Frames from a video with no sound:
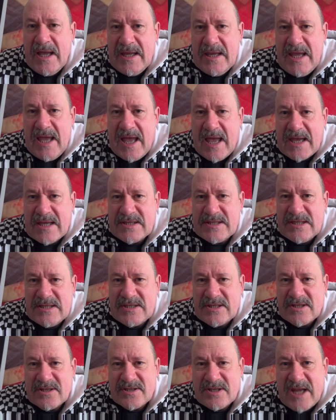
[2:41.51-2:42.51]
Yes,
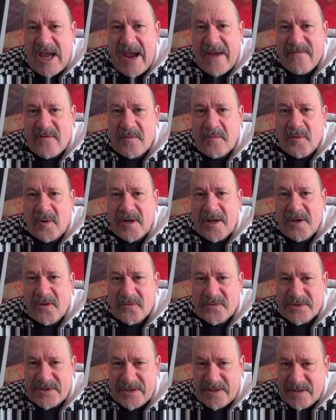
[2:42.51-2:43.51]
it's just everyone
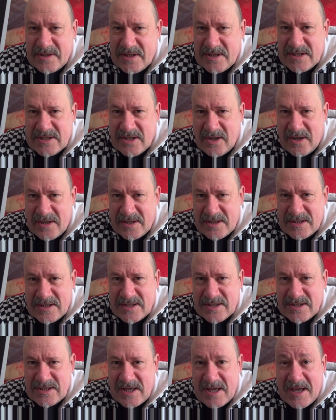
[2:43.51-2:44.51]
else that decided to
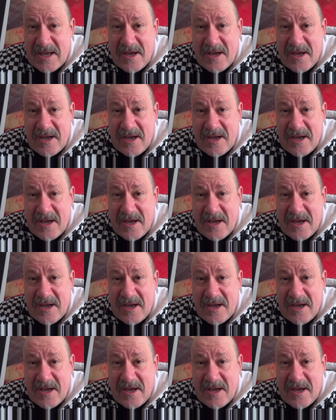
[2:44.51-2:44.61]
stay